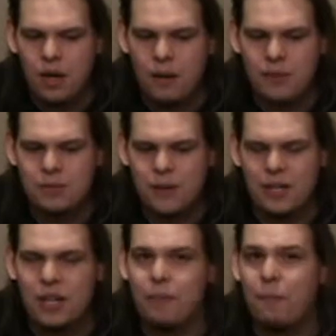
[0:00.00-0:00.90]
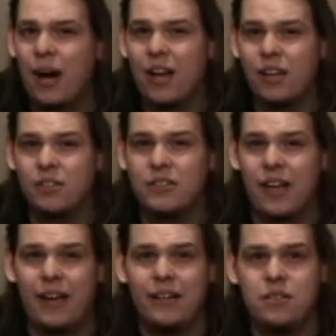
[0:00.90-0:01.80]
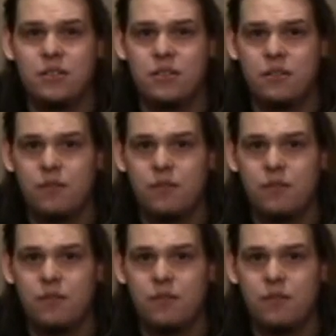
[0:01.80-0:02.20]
I'm expecting a mild taste.